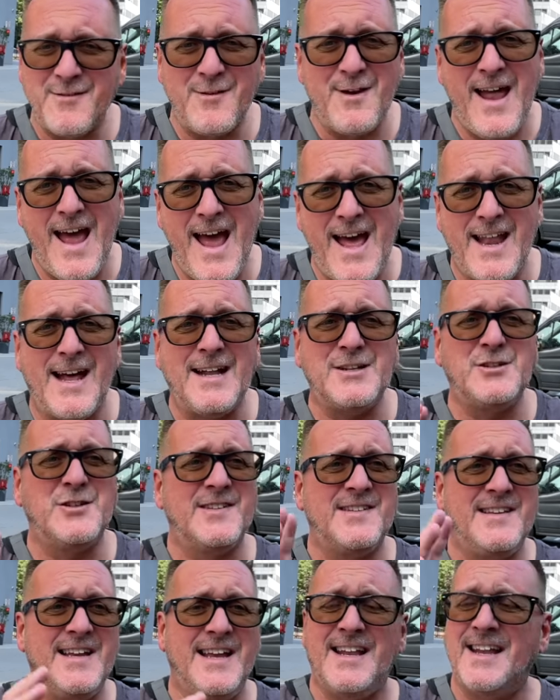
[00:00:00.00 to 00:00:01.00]
run ahead.
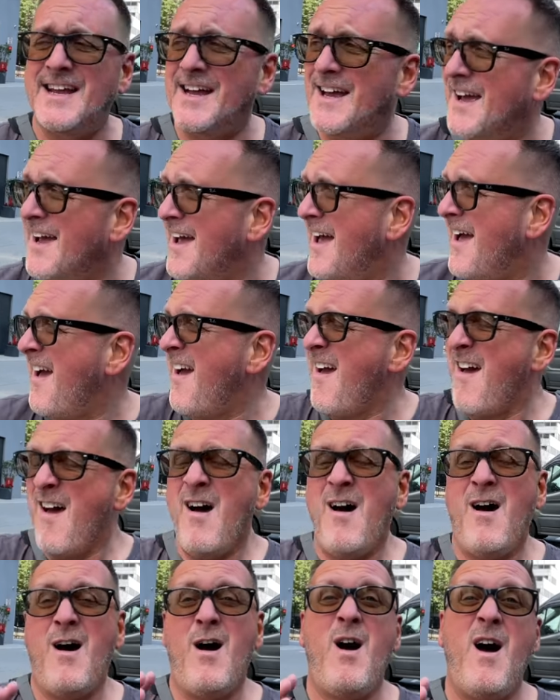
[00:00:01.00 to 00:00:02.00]

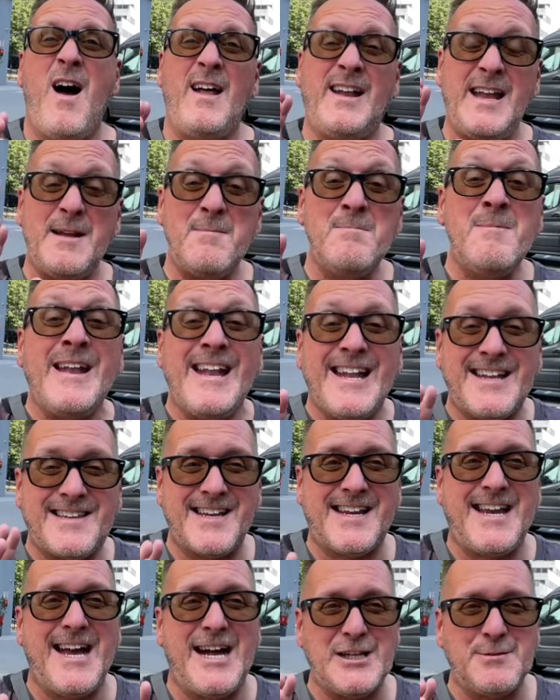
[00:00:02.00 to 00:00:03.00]
I need a minute
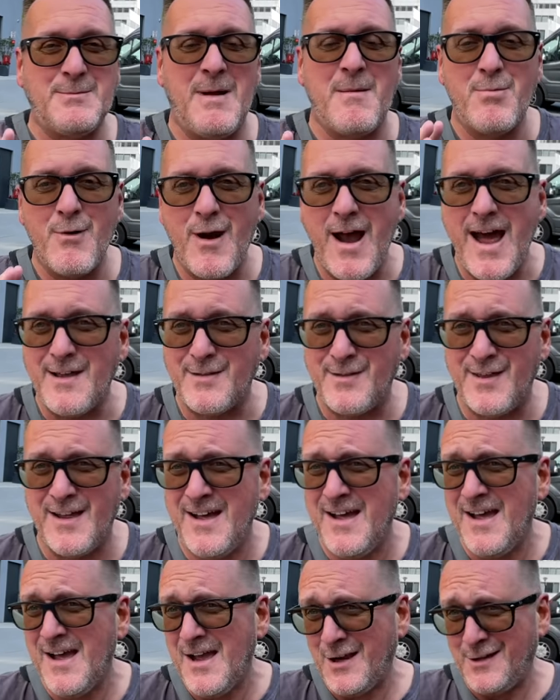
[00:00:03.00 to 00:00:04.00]
to catch my breath
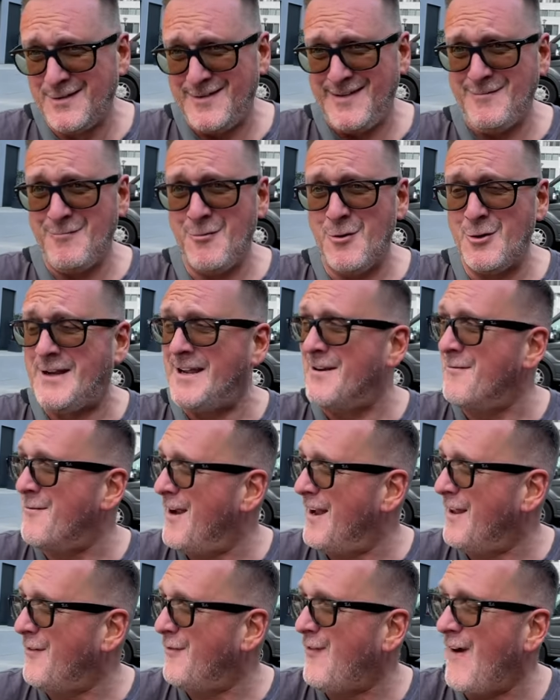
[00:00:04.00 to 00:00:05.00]
because he's walking
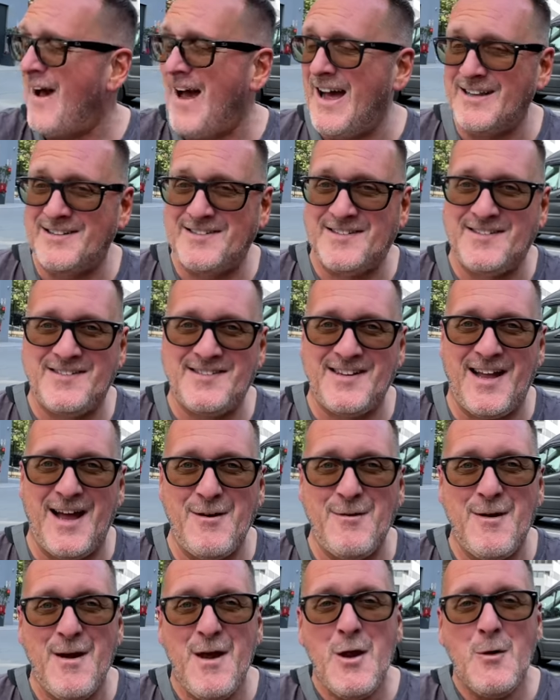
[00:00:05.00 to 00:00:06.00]
really fast.
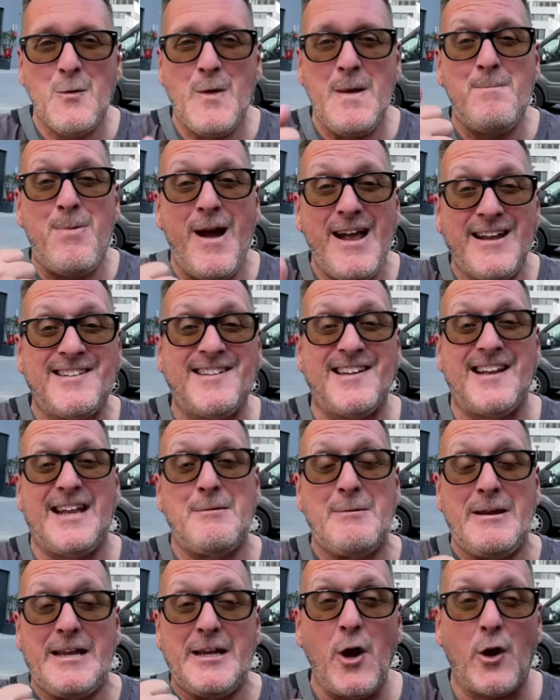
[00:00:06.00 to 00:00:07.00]
So we
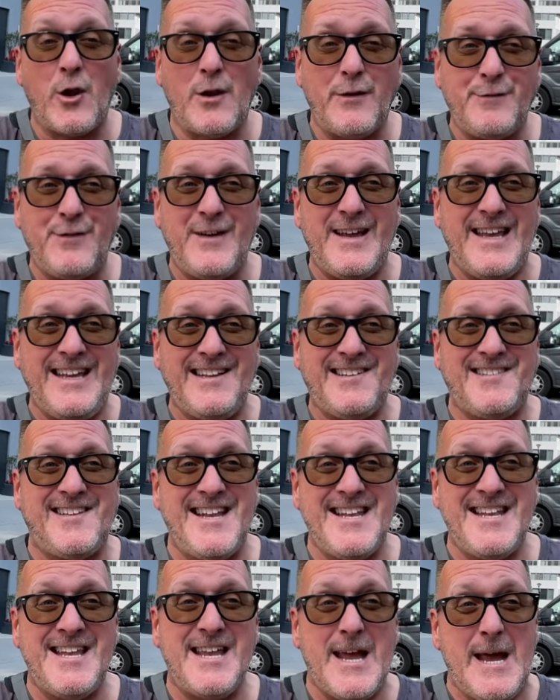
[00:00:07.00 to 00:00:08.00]
got off for East
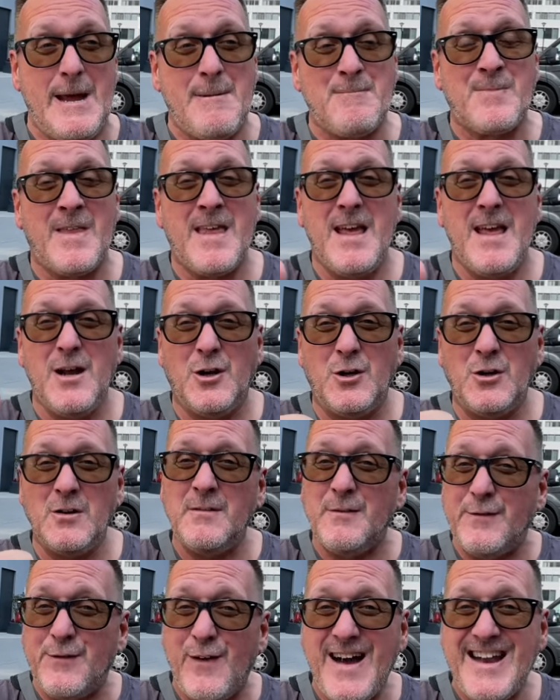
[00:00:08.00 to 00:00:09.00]
India,
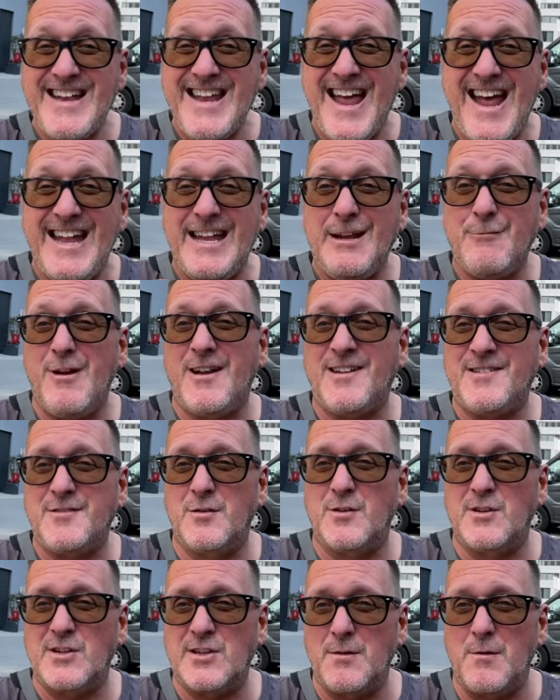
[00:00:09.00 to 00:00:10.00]
couldn't find any
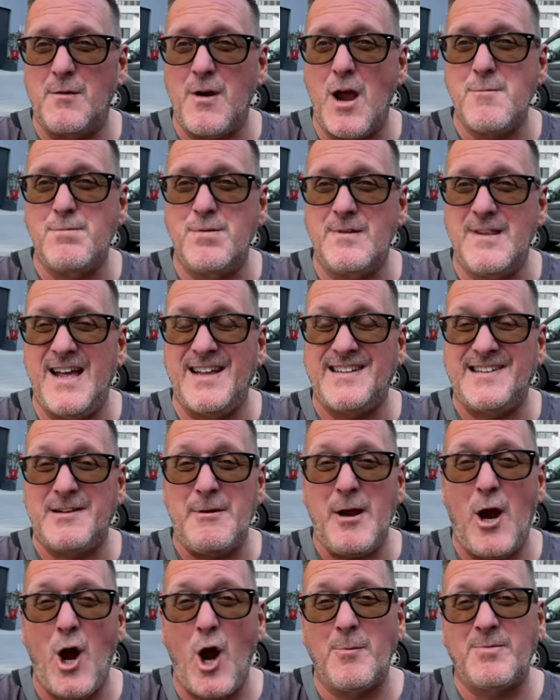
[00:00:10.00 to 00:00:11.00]
restaurants that were open there, so
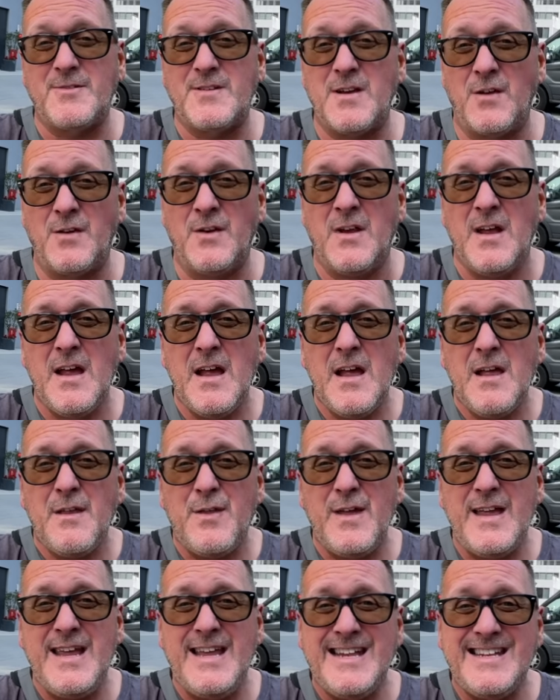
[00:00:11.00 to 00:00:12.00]
we hopped on
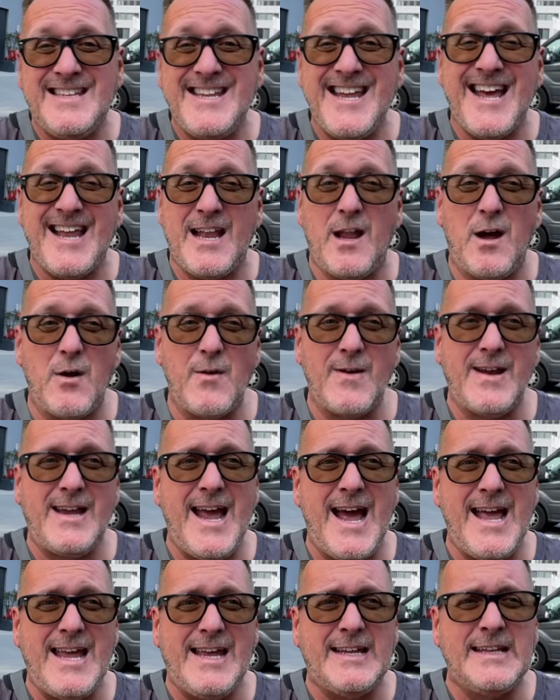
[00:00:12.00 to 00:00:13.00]
the DLR
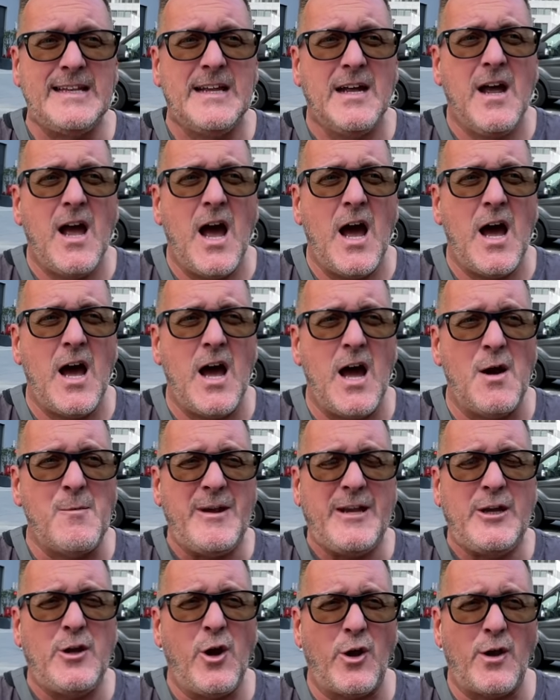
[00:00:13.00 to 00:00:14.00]
again, and
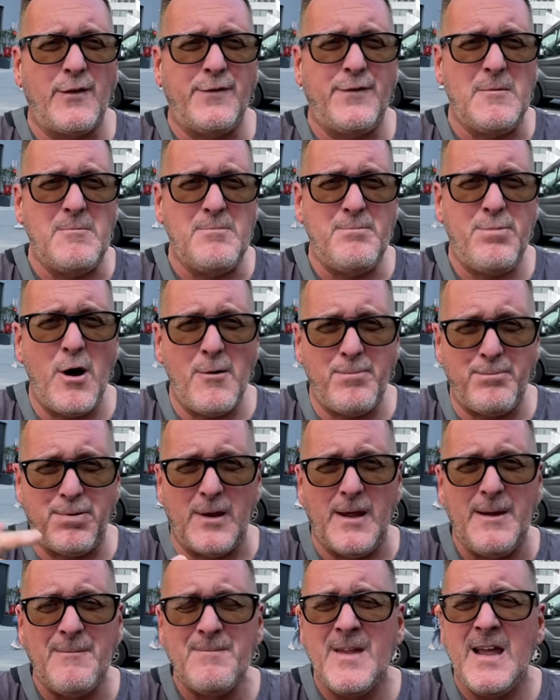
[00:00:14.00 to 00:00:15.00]
we got off at
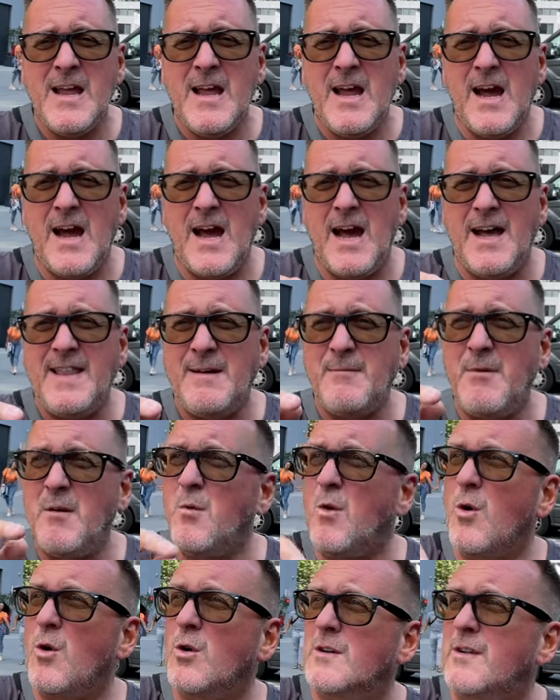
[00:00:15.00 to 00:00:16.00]
Poplar, and then we
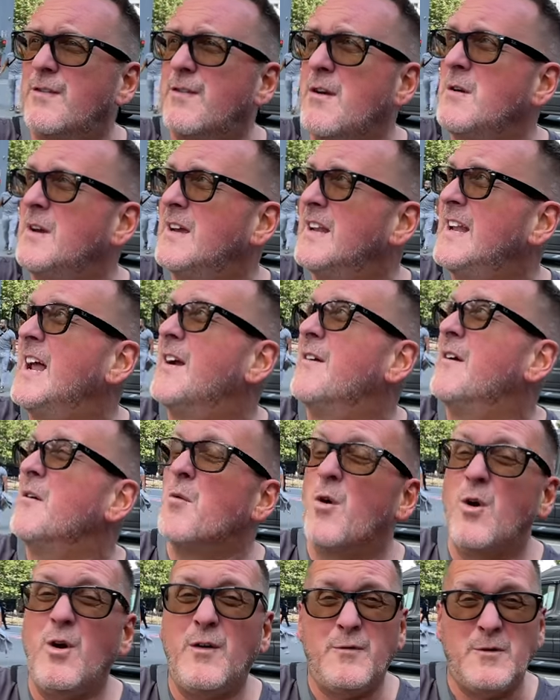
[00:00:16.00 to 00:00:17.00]
walked through Canary
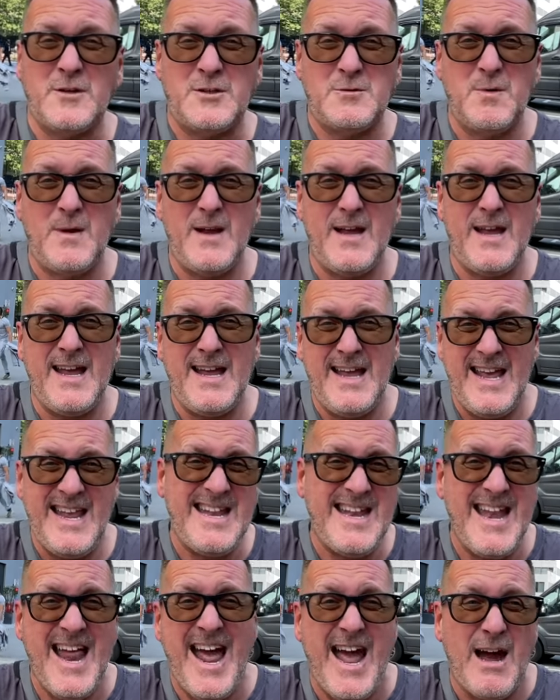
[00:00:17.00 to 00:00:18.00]
Wharf, which we're
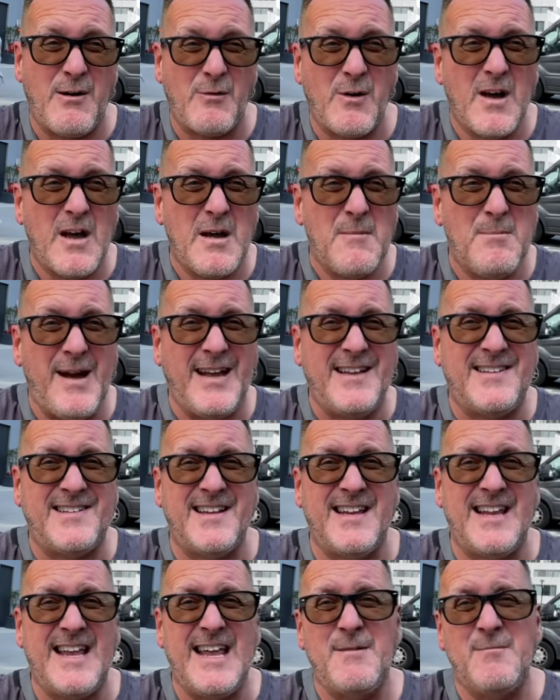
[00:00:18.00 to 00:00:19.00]
in now
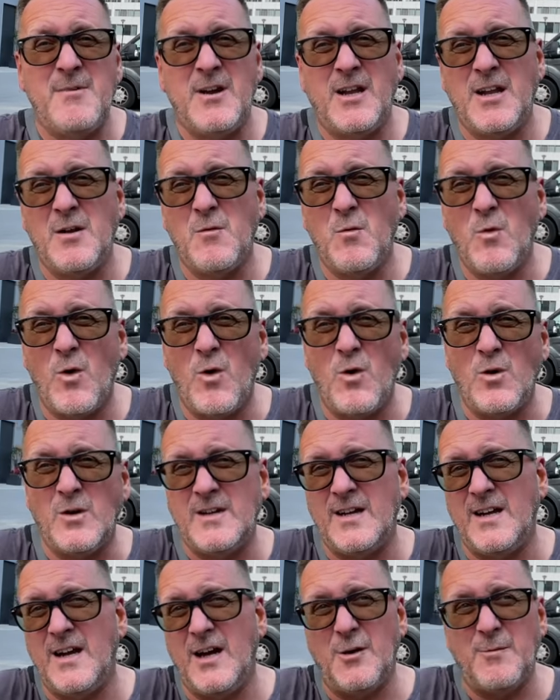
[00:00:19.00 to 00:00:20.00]
basically, and we're going to
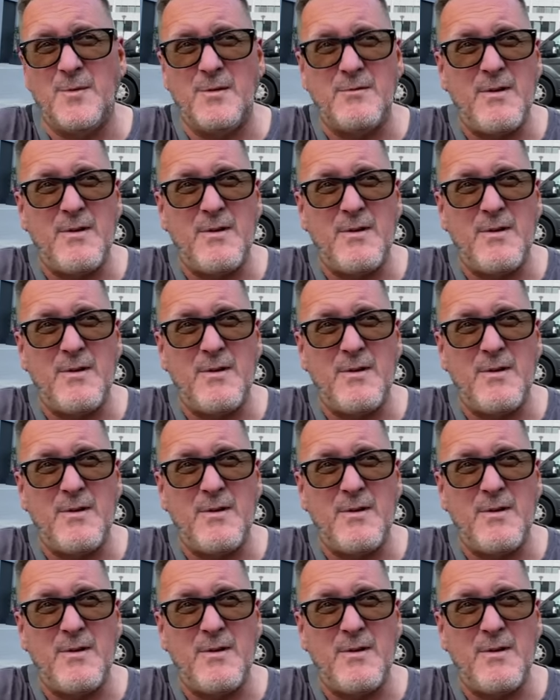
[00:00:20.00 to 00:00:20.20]
walk up the